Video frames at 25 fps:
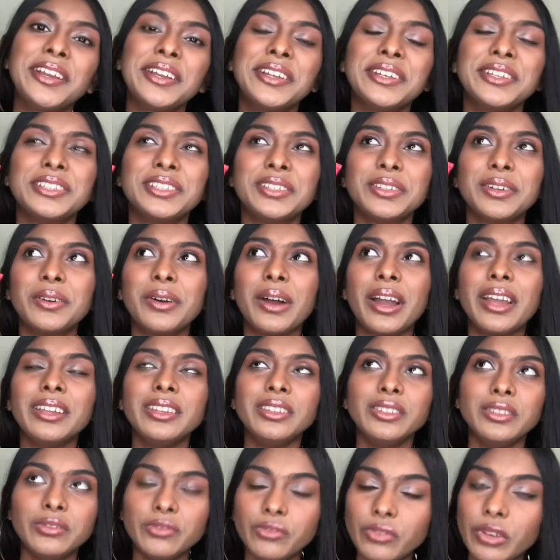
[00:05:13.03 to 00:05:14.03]
So
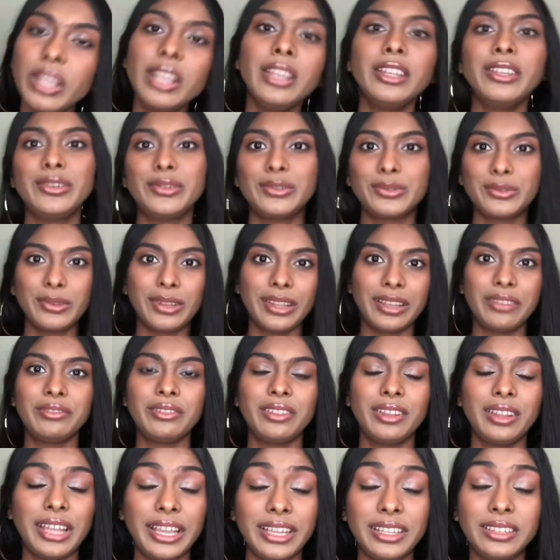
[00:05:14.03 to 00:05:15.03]
I really used to
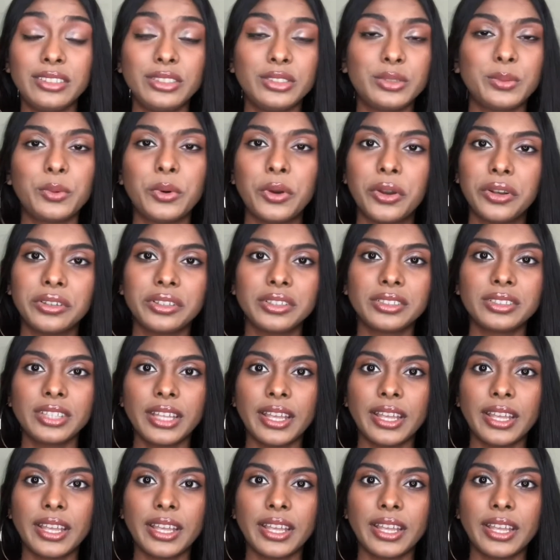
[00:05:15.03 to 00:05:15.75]
like this product,